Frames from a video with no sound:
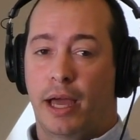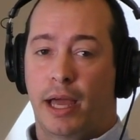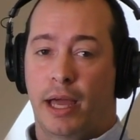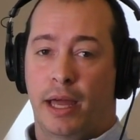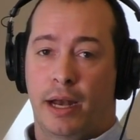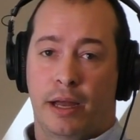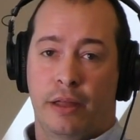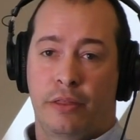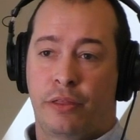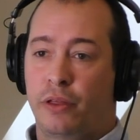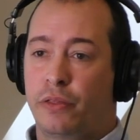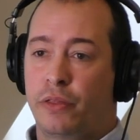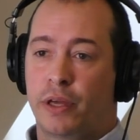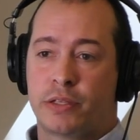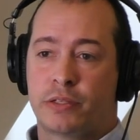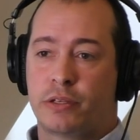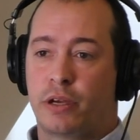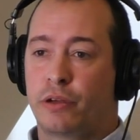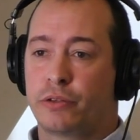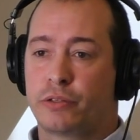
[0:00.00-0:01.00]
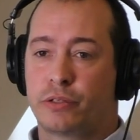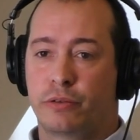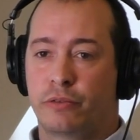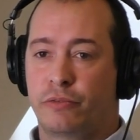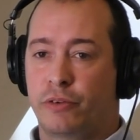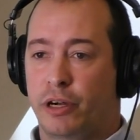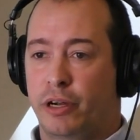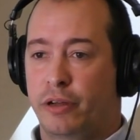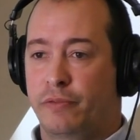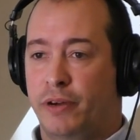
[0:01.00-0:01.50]
And I think that's also a
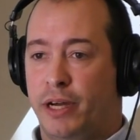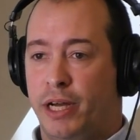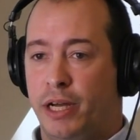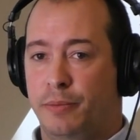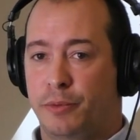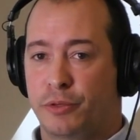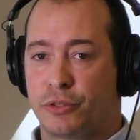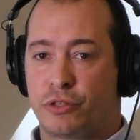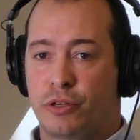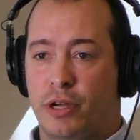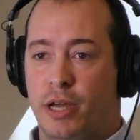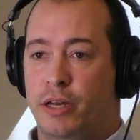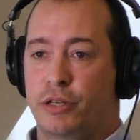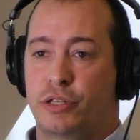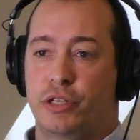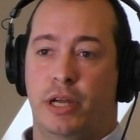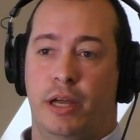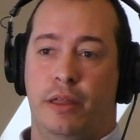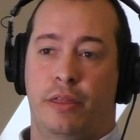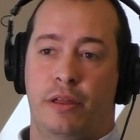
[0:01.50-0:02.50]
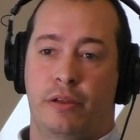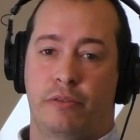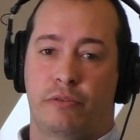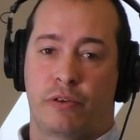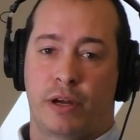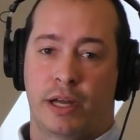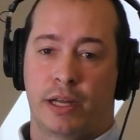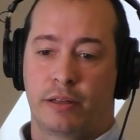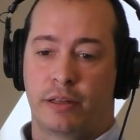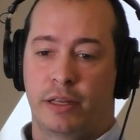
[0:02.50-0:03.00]
very viable strategy. I think,
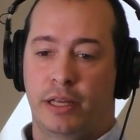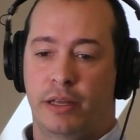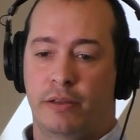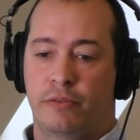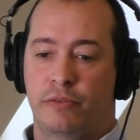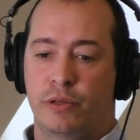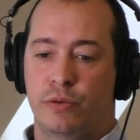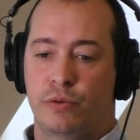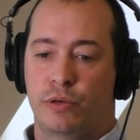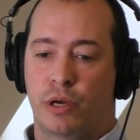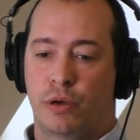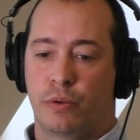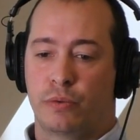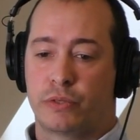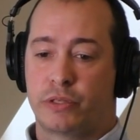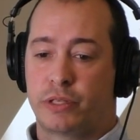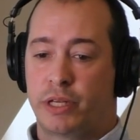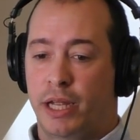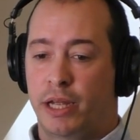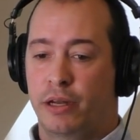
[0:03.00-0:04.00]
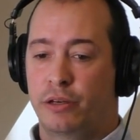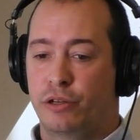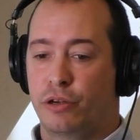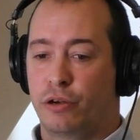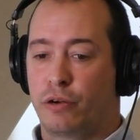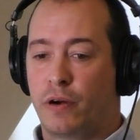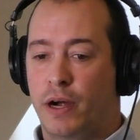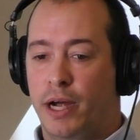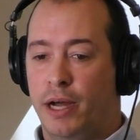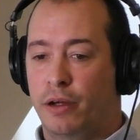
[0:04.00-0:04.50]
frankly, if you don't stand
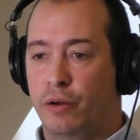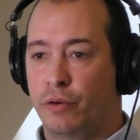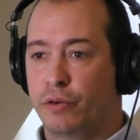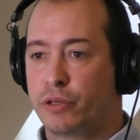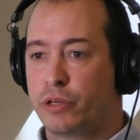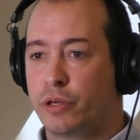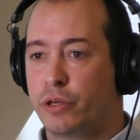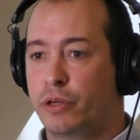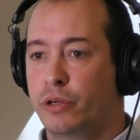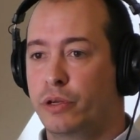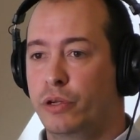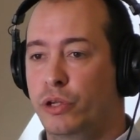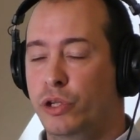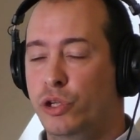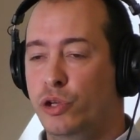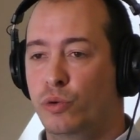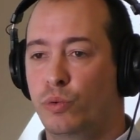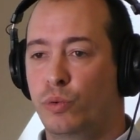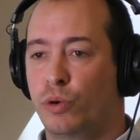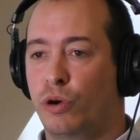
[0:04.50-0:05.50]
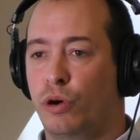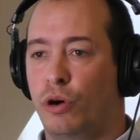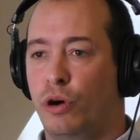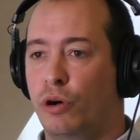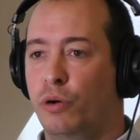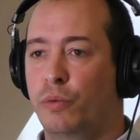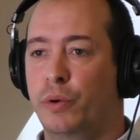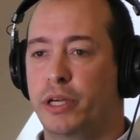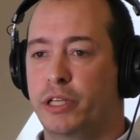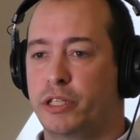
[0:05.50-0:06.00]
your ground, you will
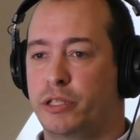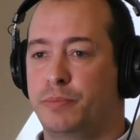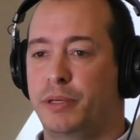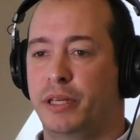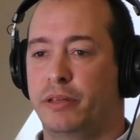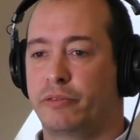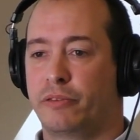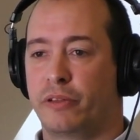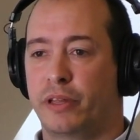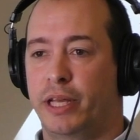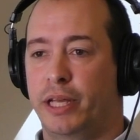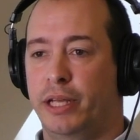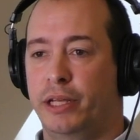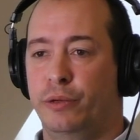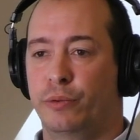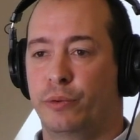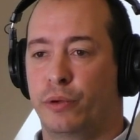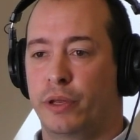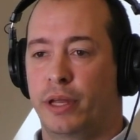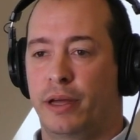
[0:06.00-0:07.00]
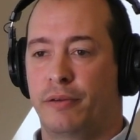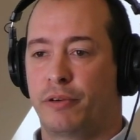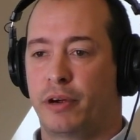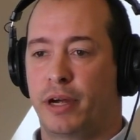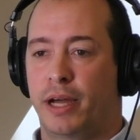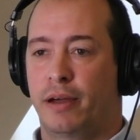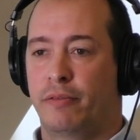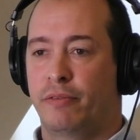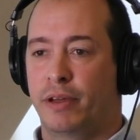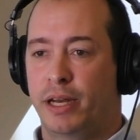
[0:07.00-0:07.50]
always be fleeing. You will never
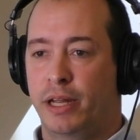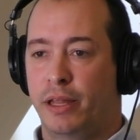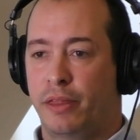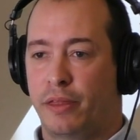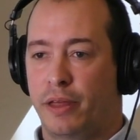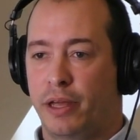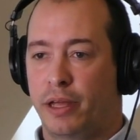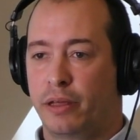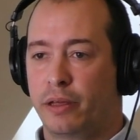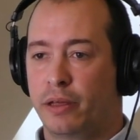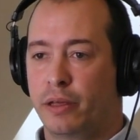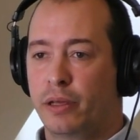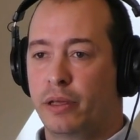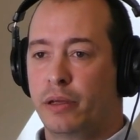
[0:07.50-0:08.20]
have anything.